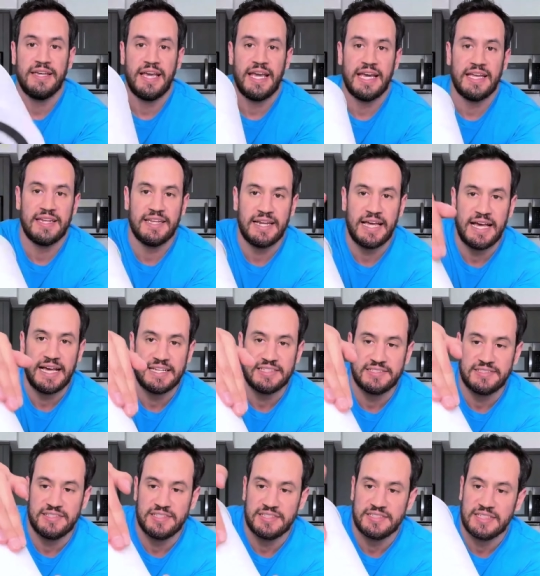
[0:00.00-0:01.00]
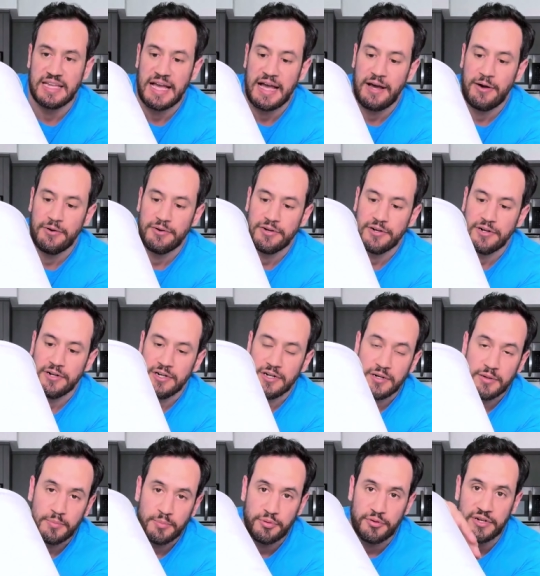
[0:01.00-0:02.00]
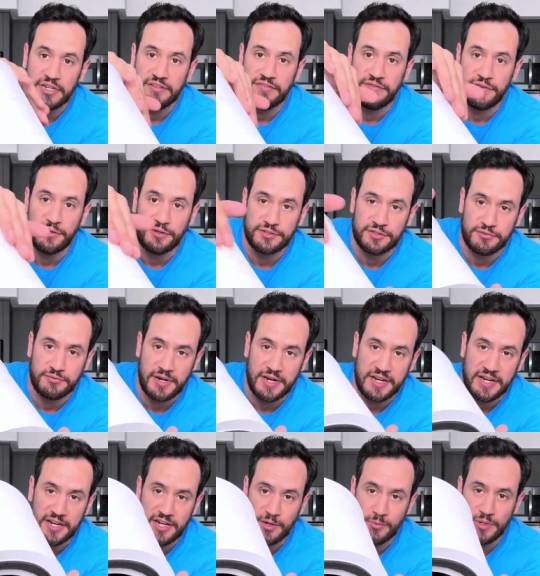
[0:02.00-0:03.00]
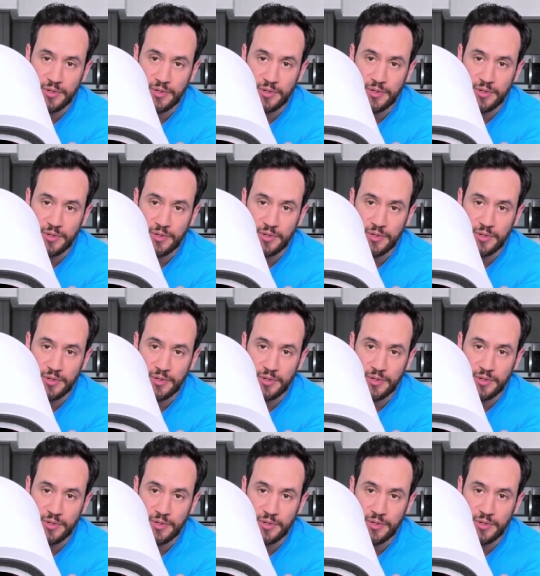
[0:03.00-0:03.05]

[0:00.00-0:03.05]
And it has this outer pre-filter right here,